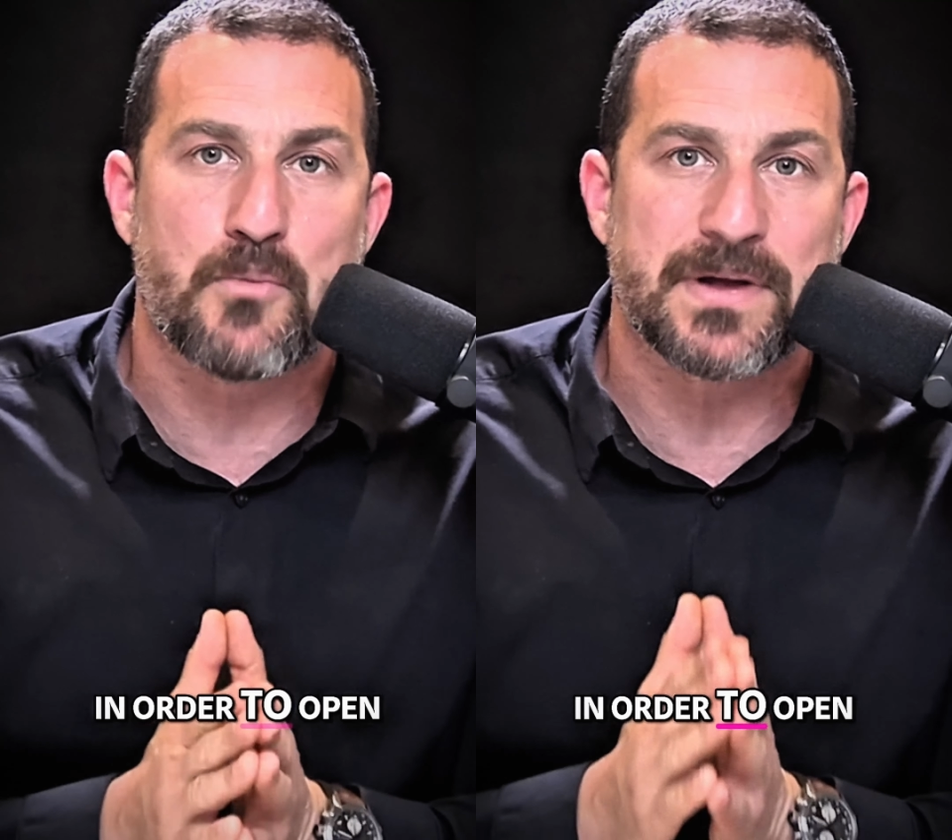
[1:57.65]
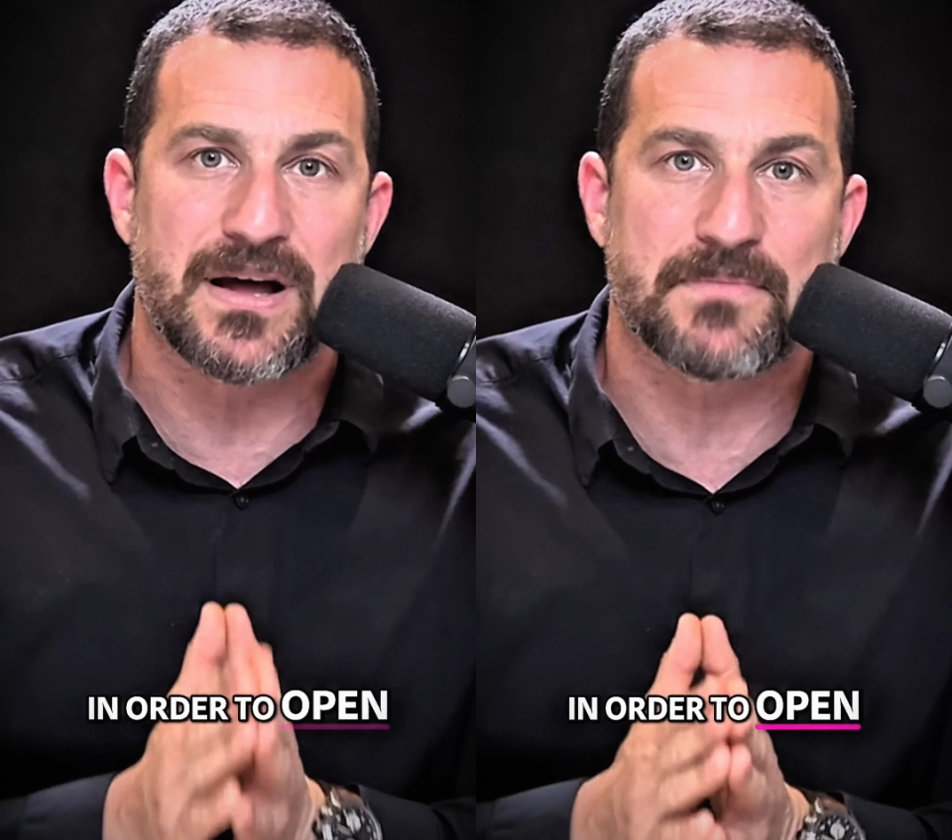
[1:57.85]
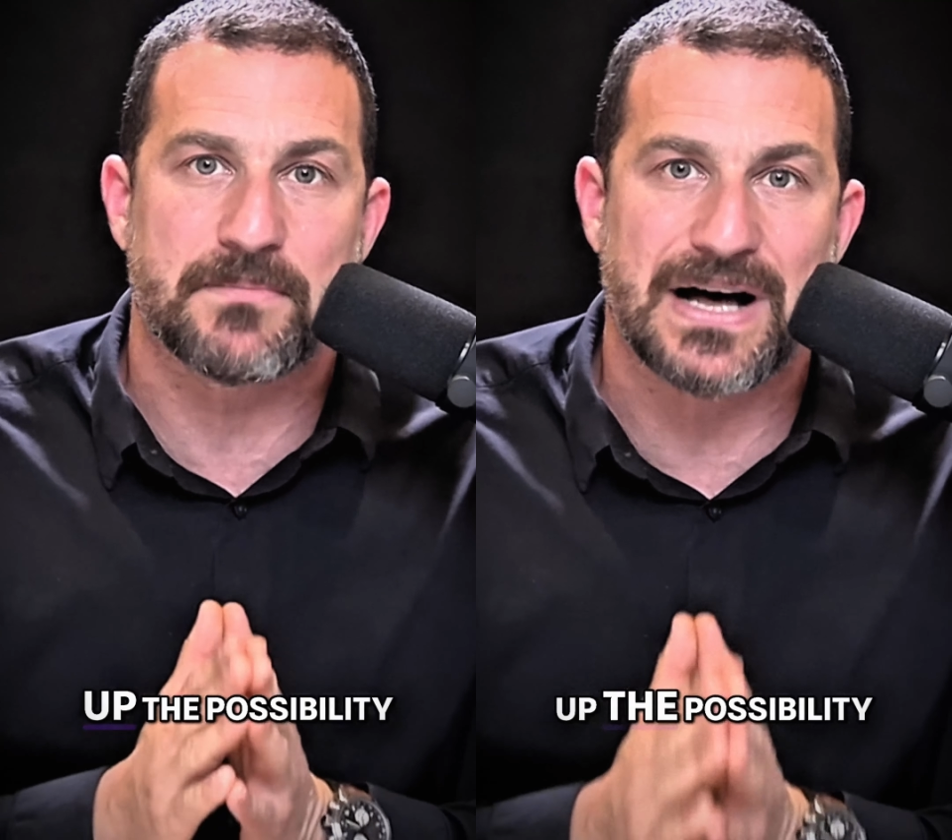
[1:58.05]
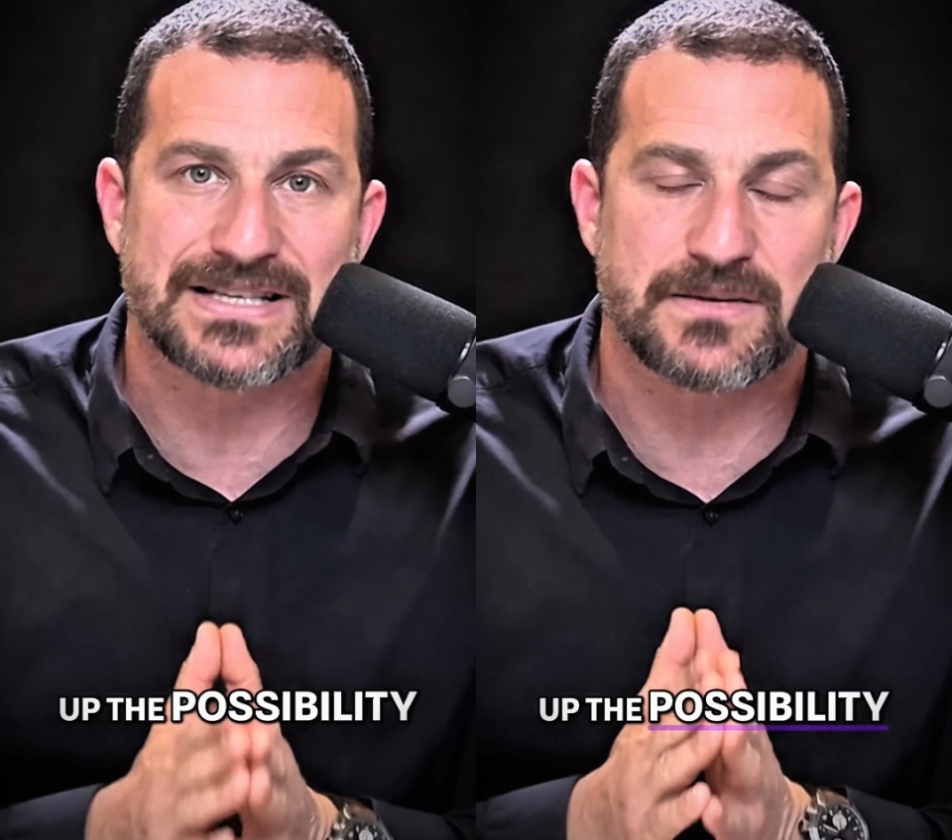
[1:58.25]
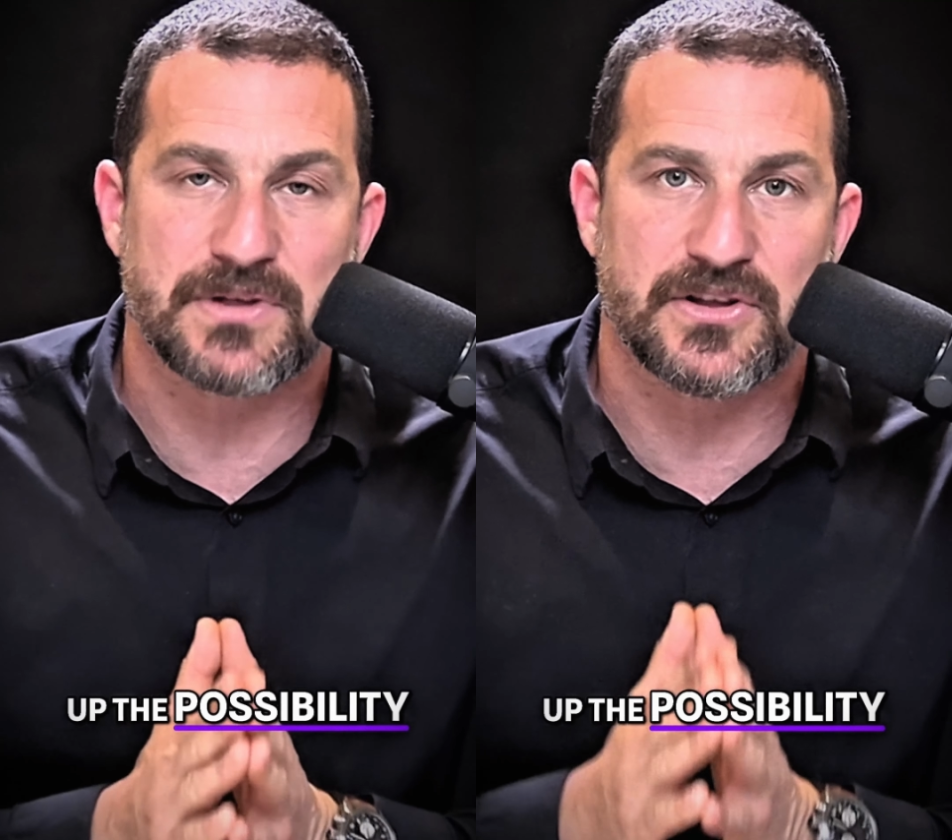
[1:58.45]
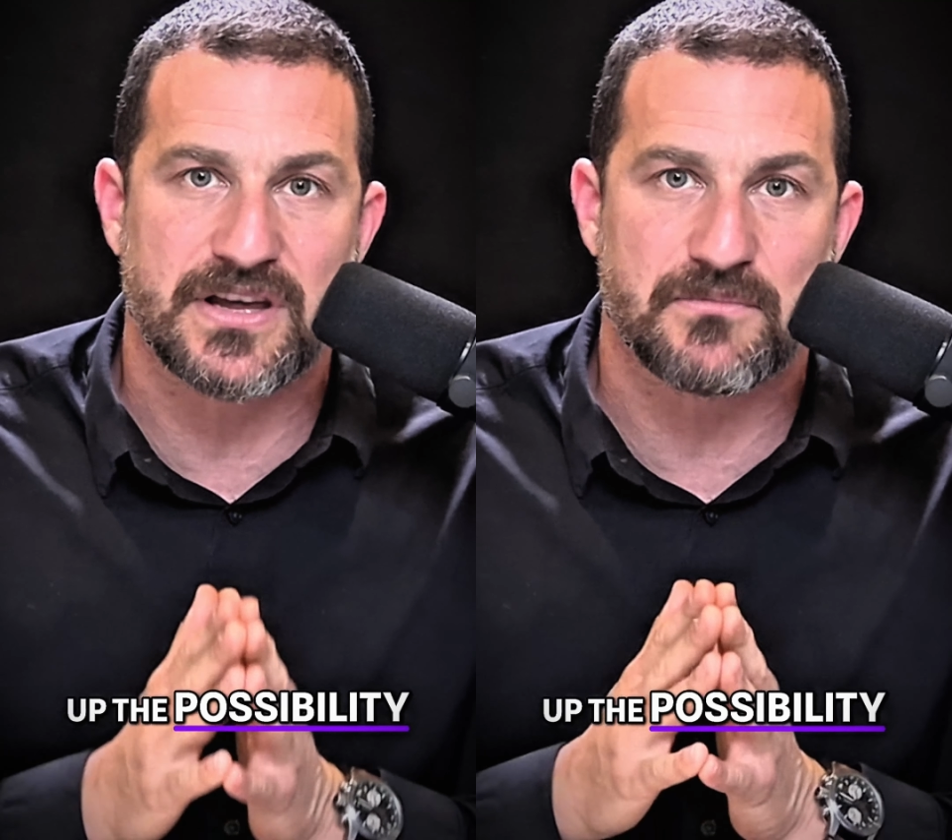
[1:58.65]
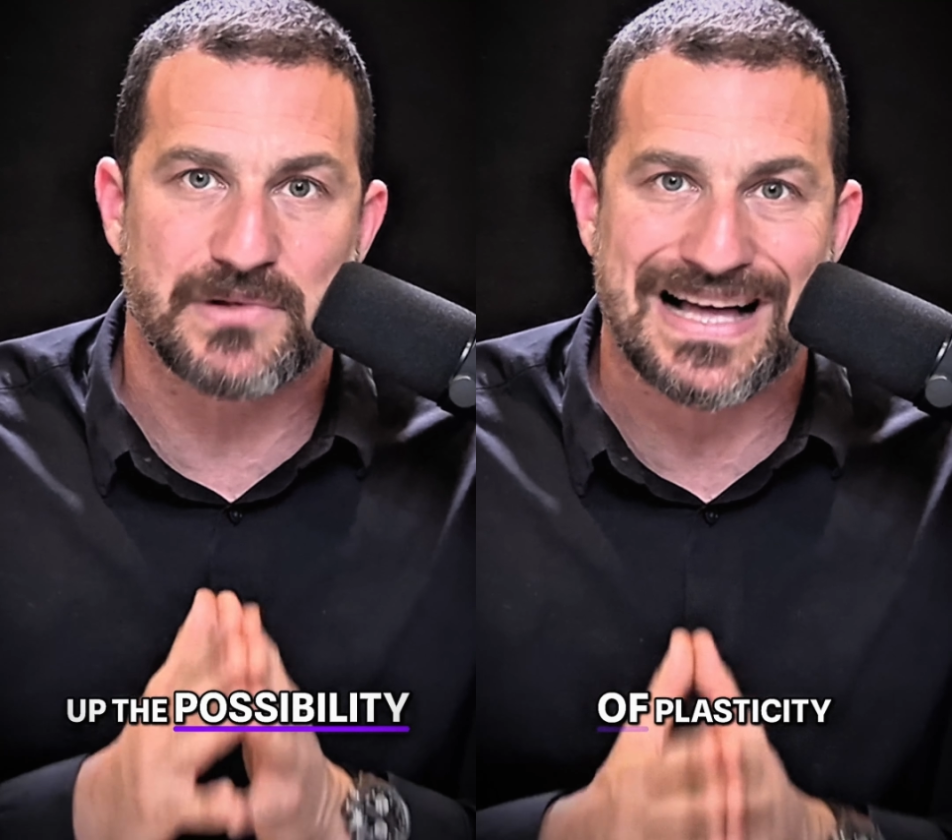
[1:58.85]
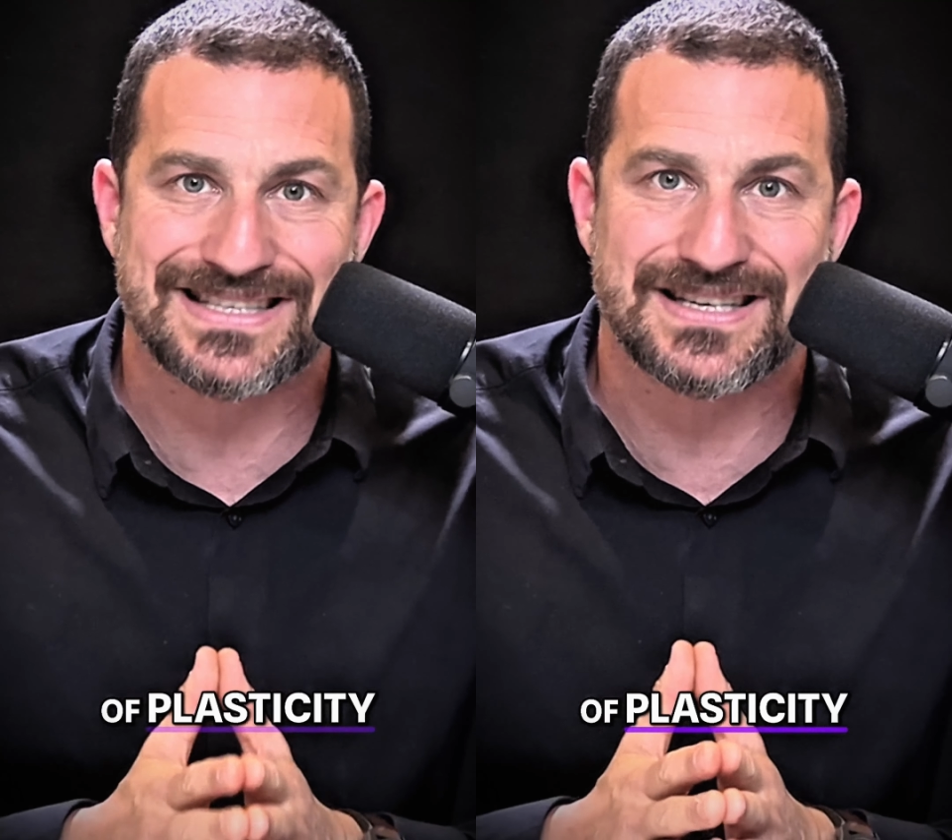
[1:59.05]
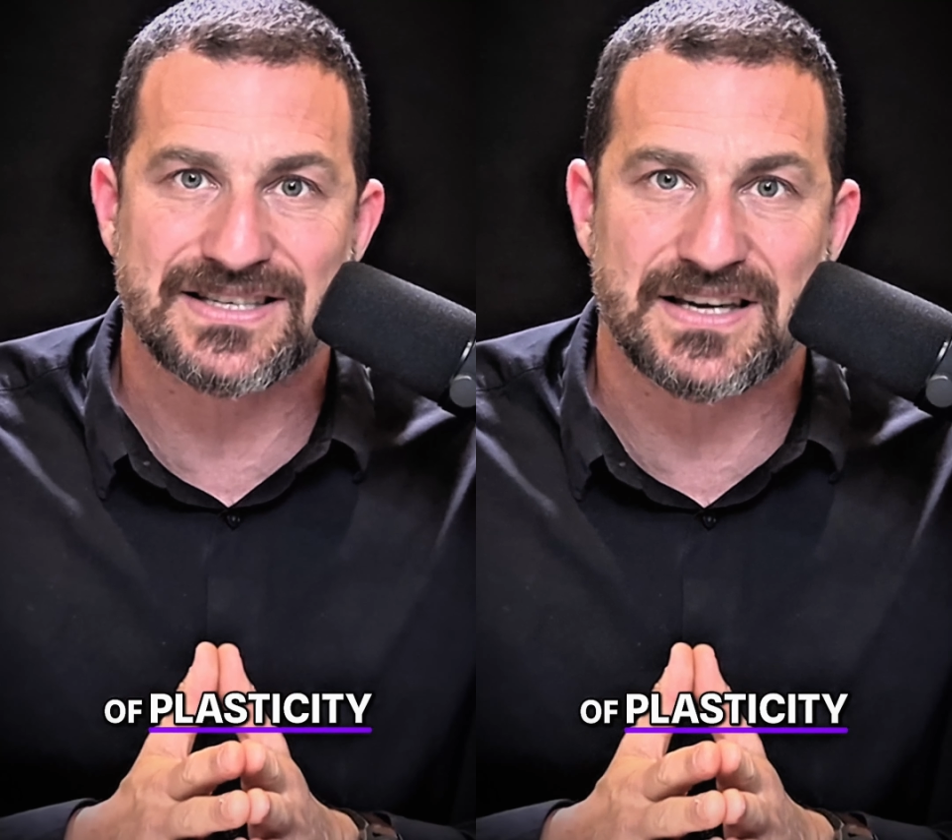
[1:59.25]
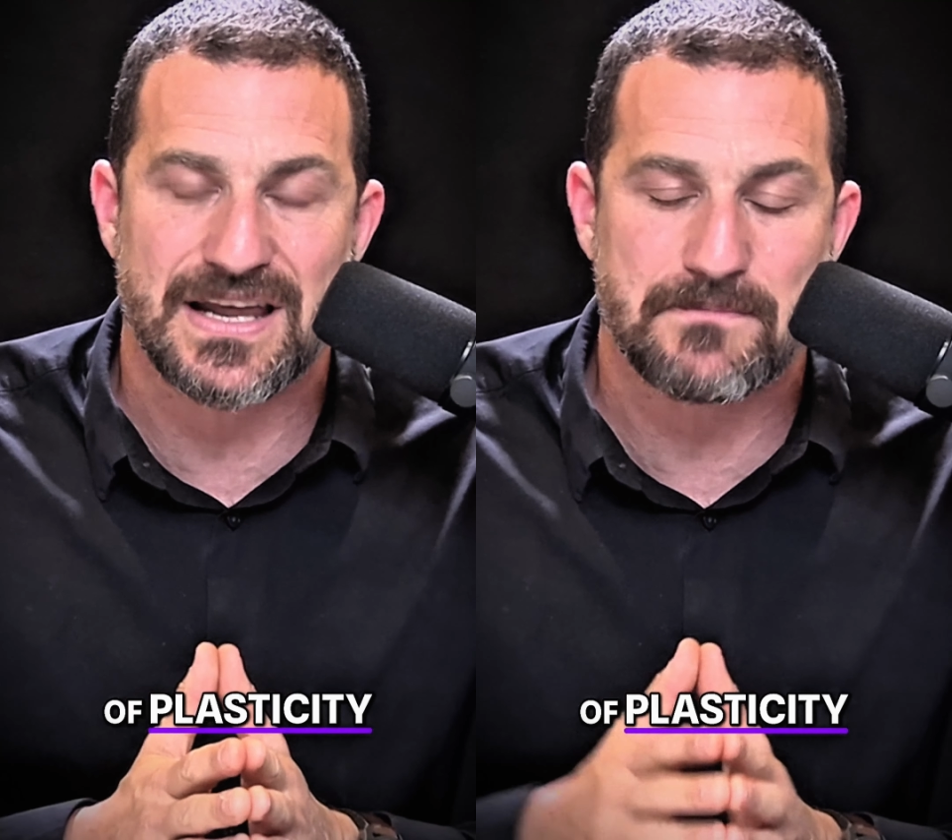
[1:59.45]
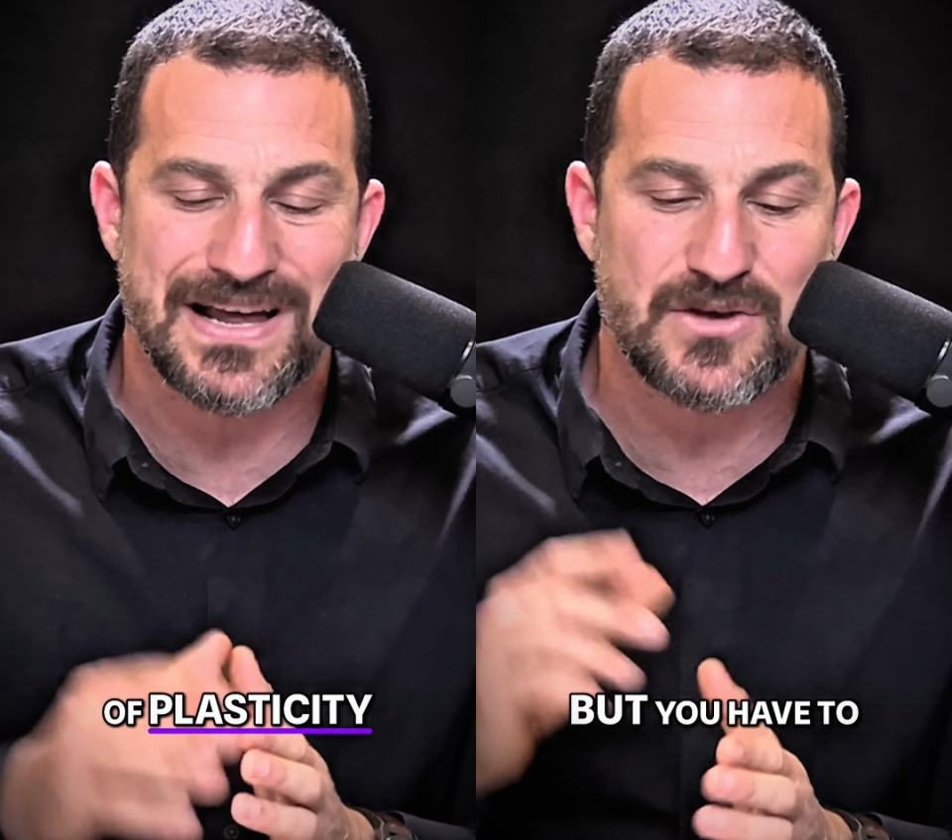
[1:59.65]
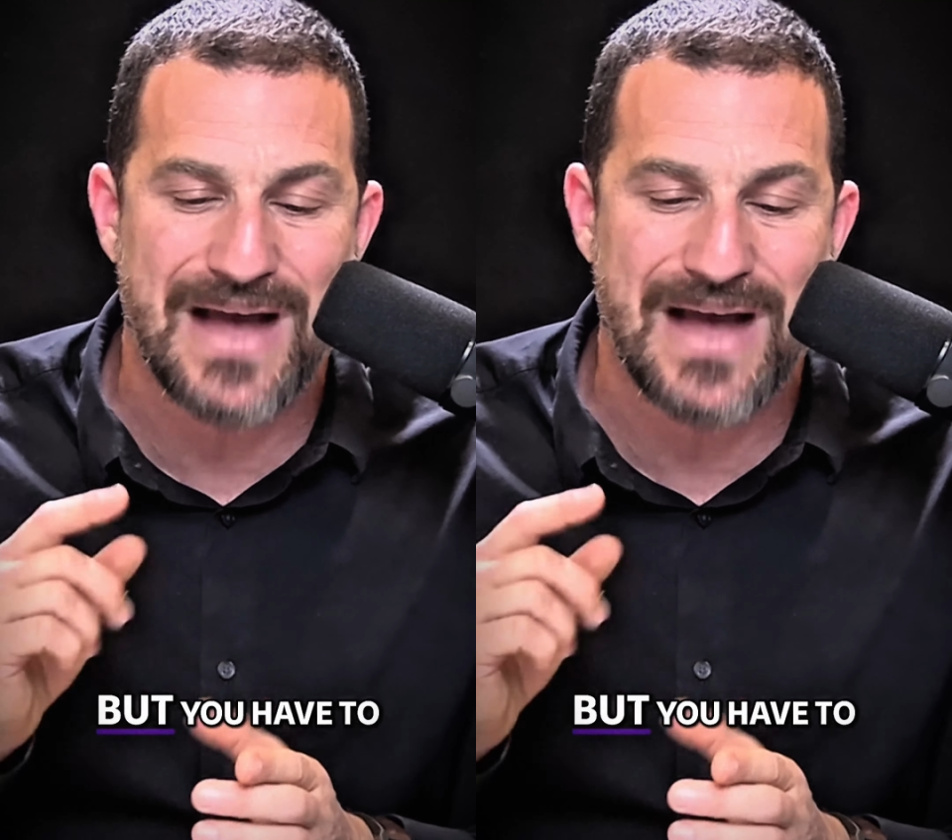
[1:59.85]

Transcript: open up the possibility of plasticity, but